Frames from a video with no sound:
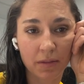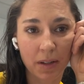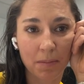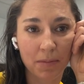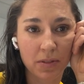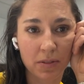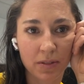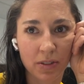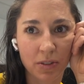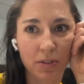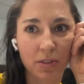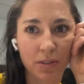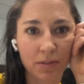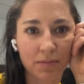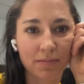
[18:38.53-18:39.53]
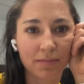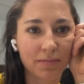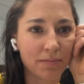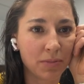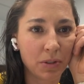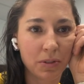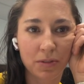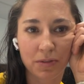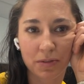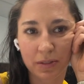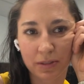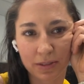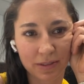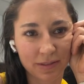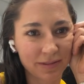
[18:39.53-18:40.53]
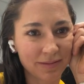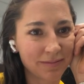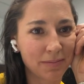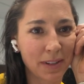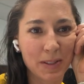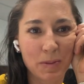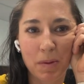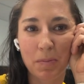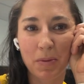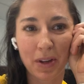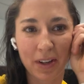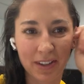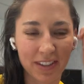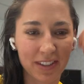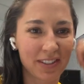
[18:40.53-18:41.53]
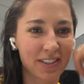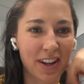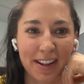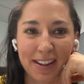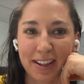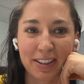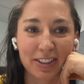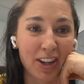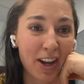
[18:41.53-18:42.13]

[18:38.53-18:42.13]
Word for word: We do beautiful Busby Berkeley styling,